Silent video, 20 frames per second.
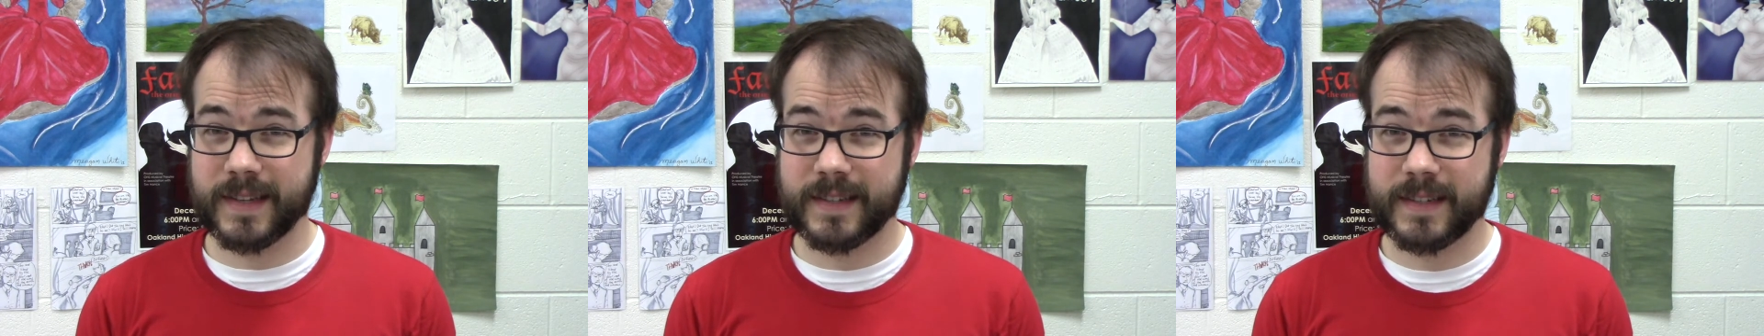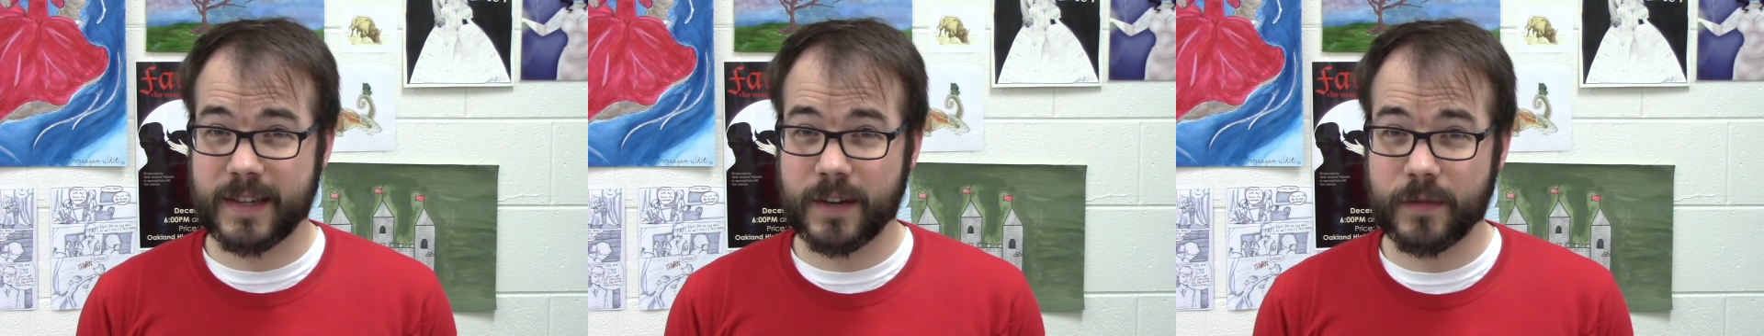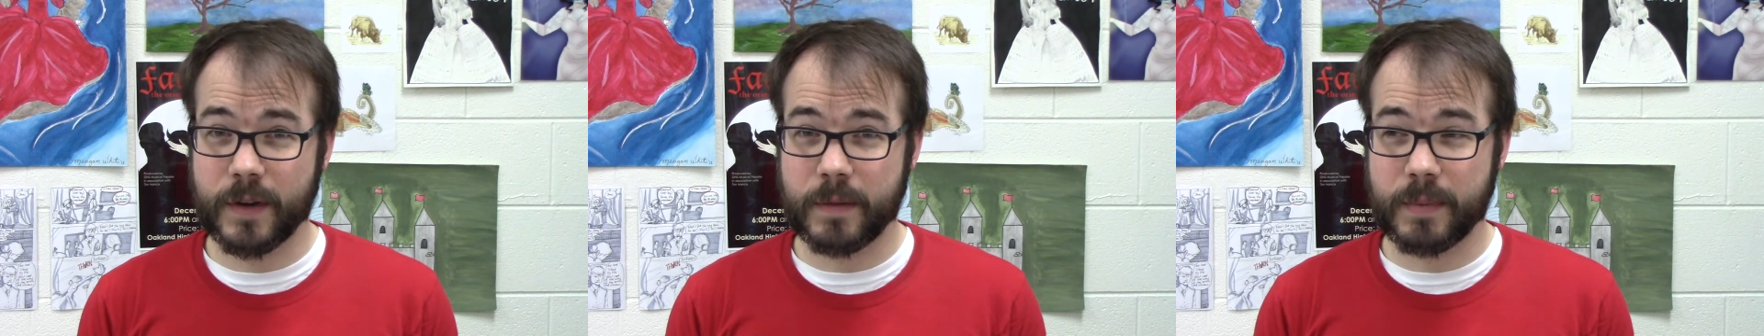
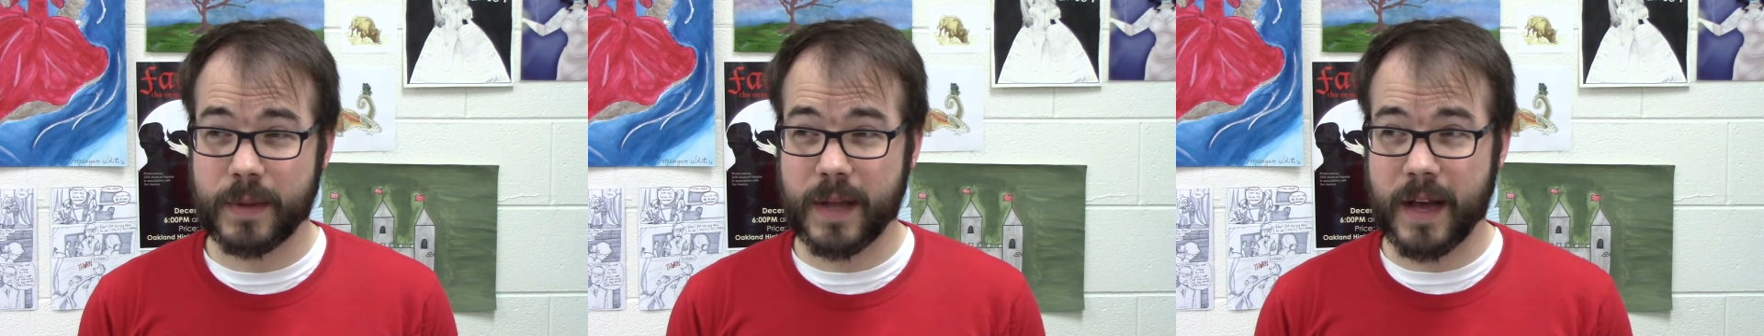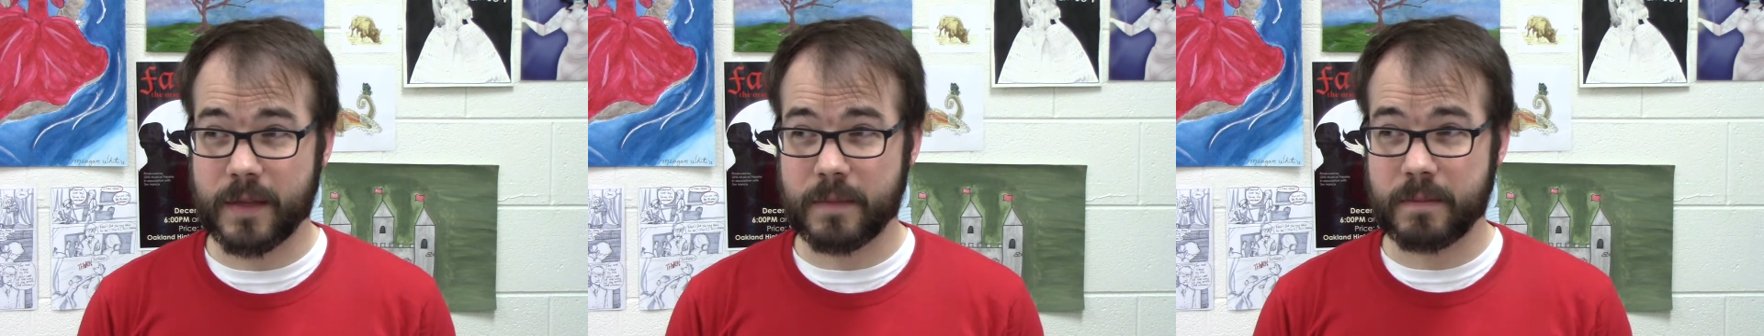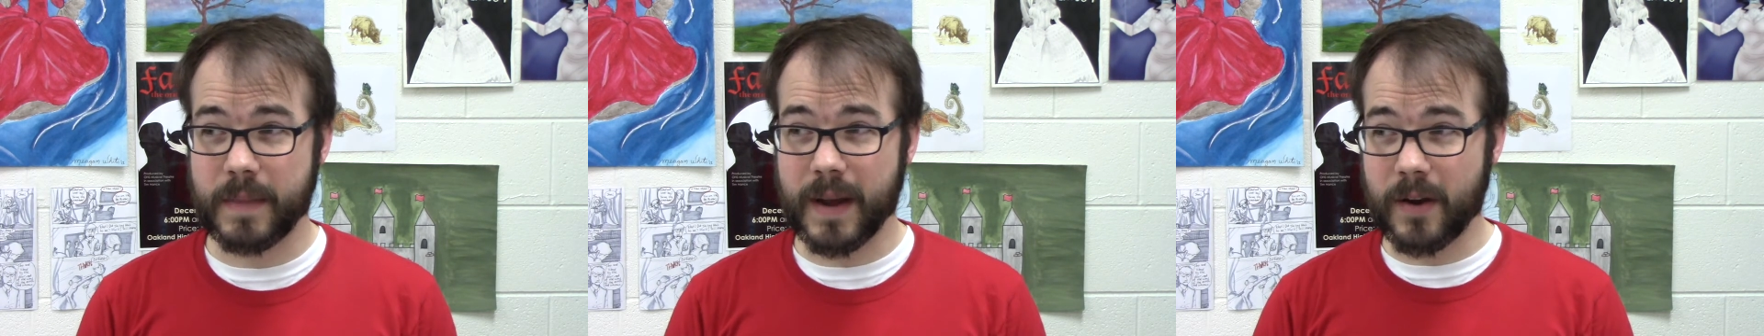Sylvia
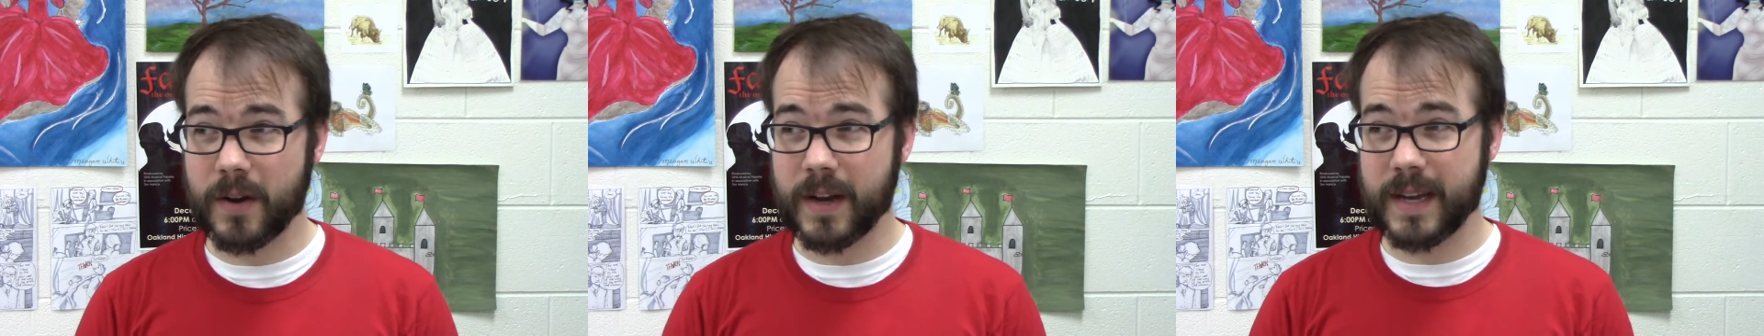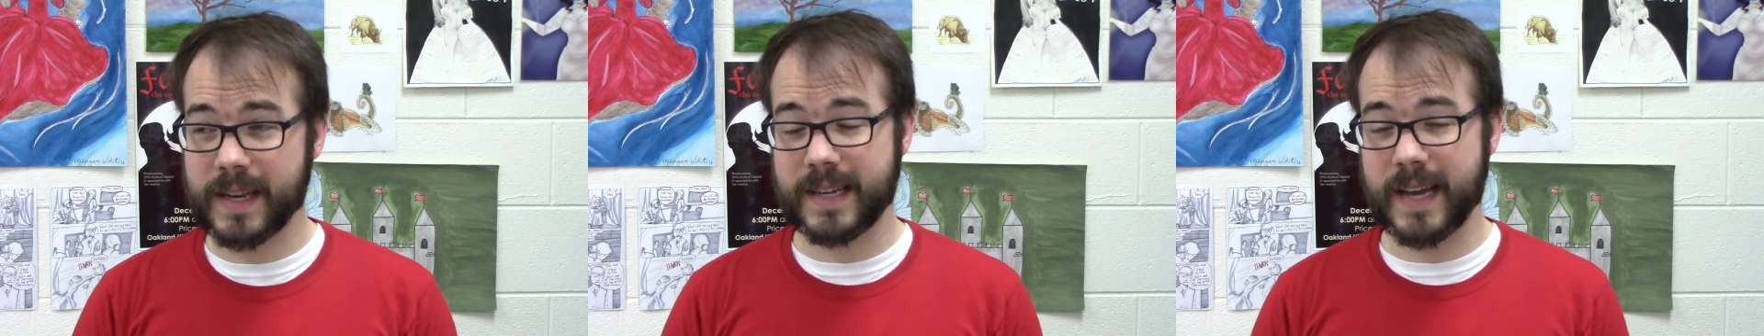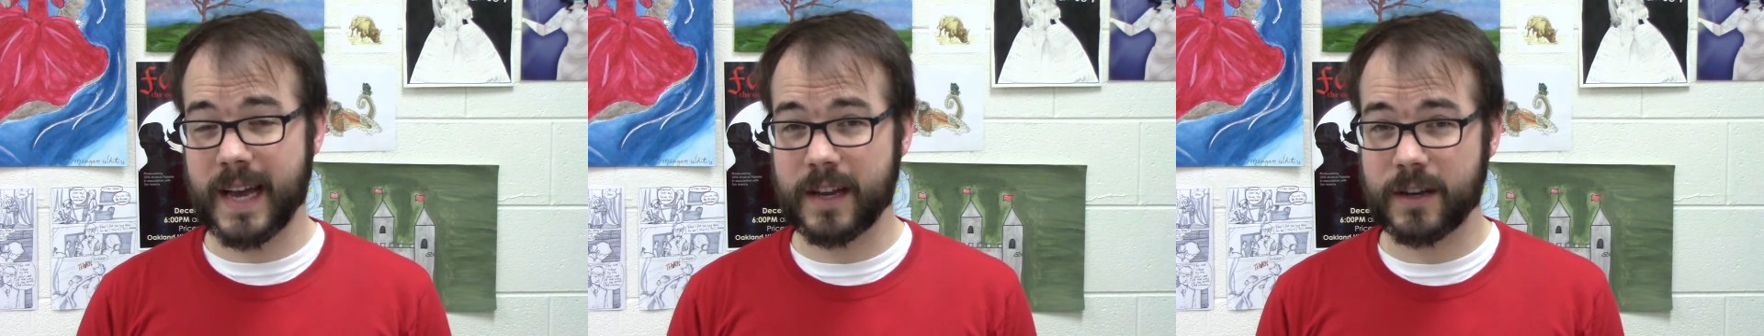Plath
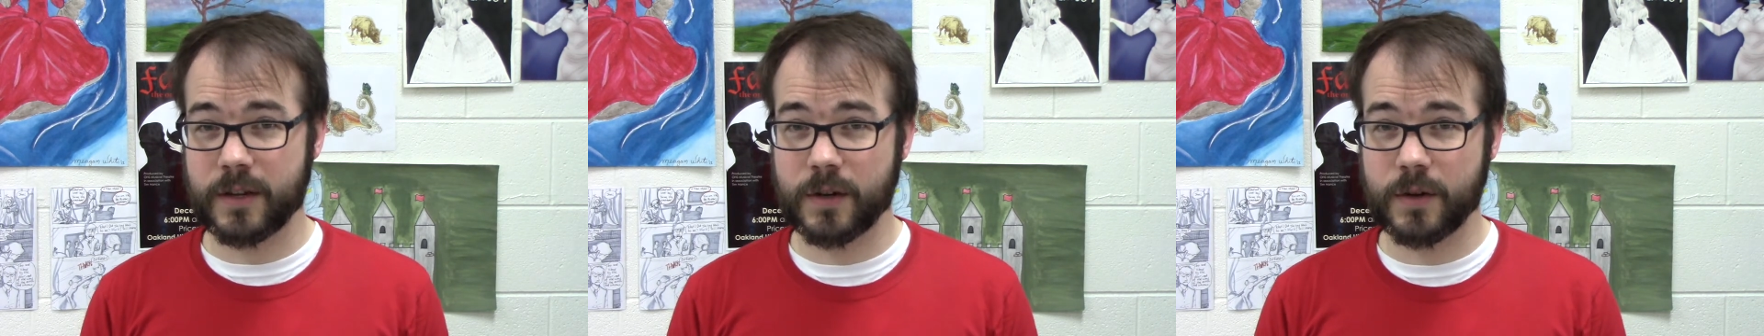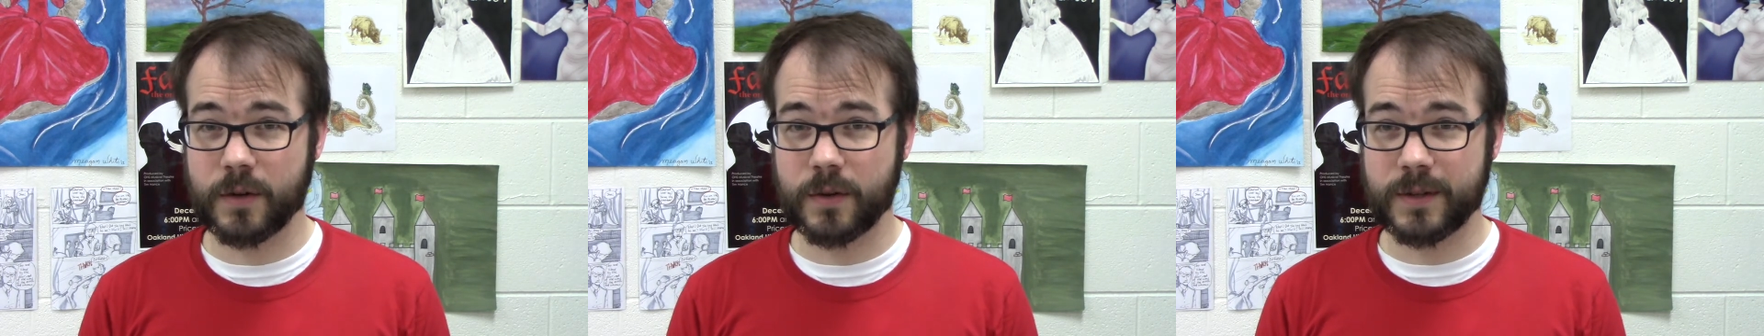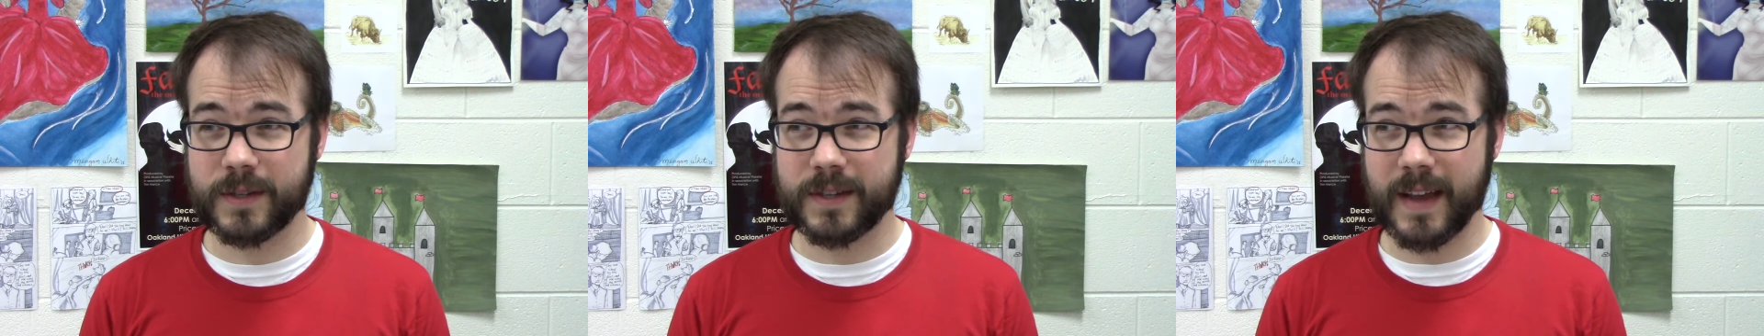married Ted
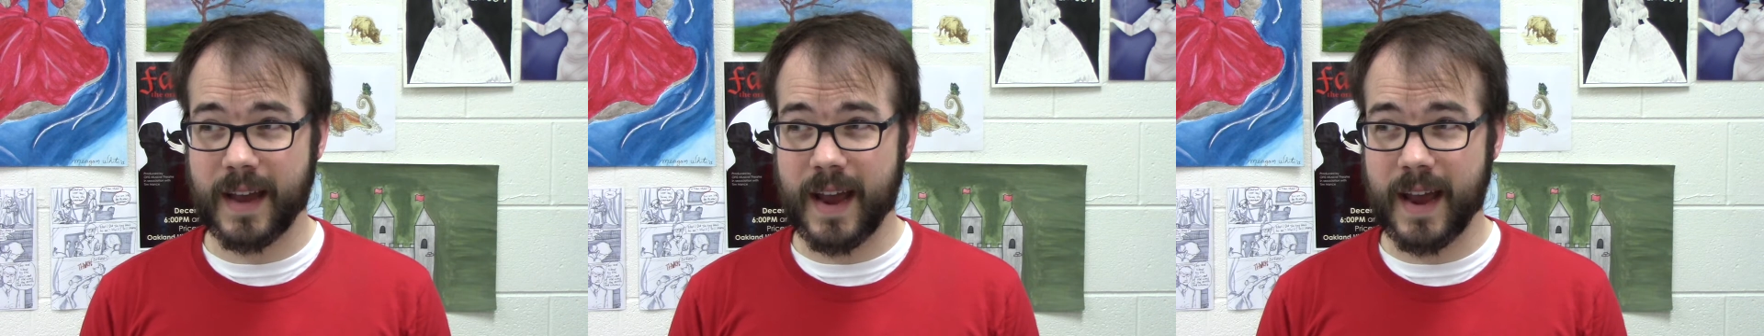Hughes,